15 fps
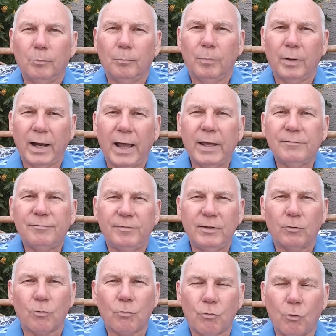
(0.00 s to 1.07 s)
But I
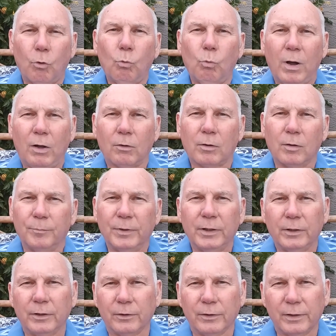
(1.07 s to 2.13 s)
feel so welcome
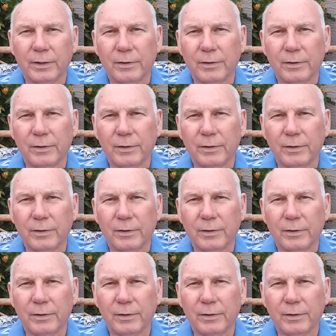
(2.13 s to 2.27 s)
here